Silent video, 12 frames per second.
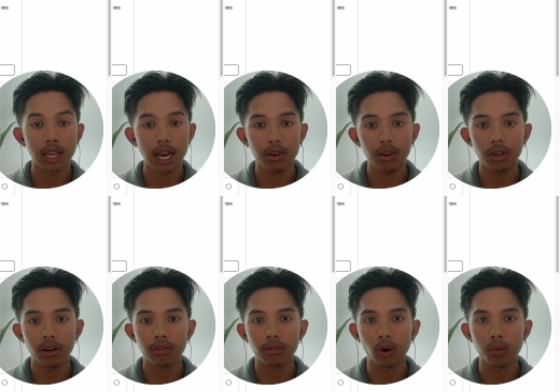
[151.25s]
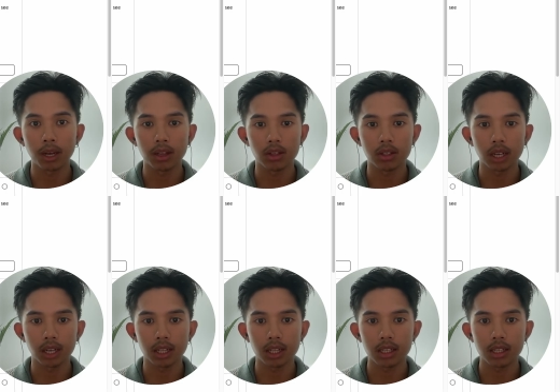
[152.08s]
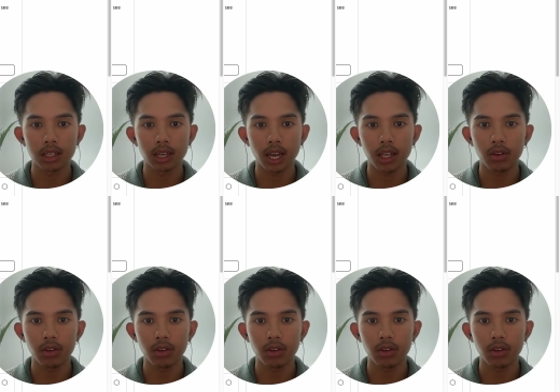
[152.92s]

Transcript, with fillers: Now you'll get a form that looks like this